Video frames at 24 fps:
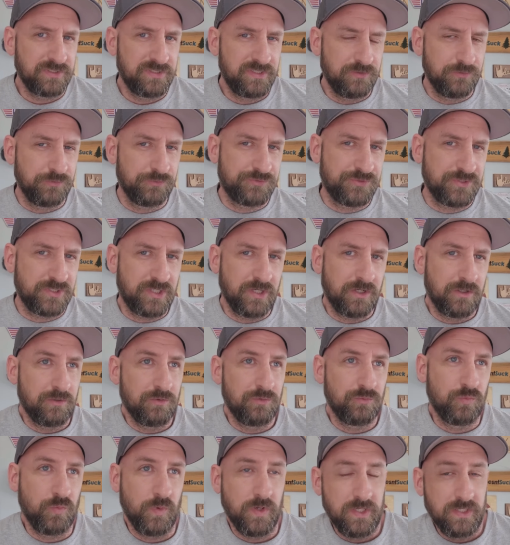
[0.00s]
of years
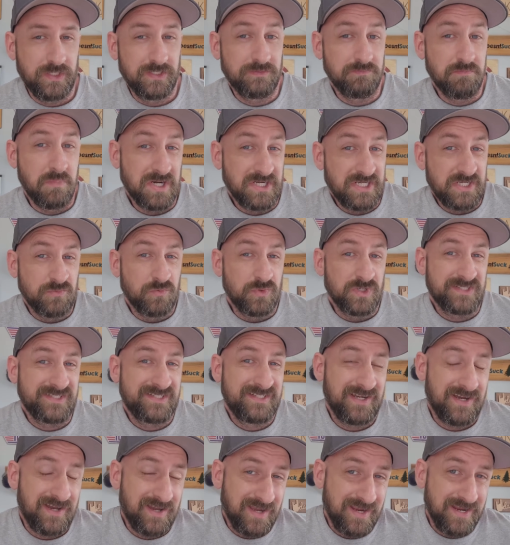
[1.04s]
ago when money was
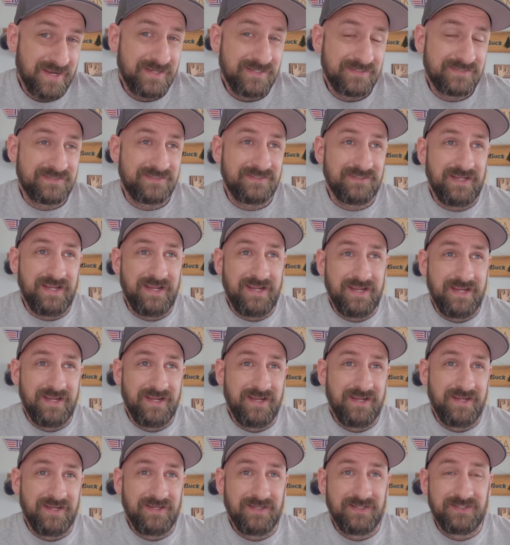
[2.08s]
tight
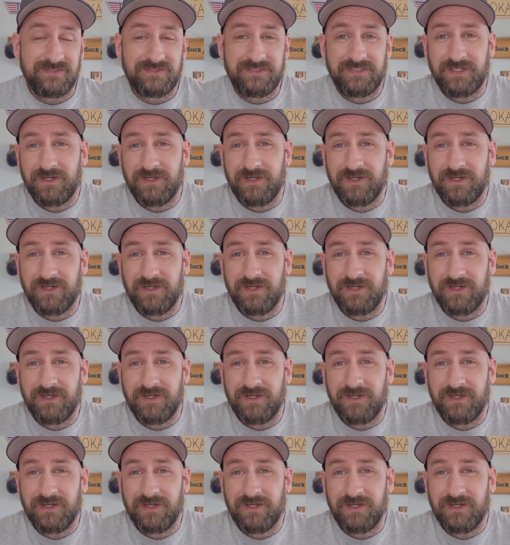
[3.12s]
and,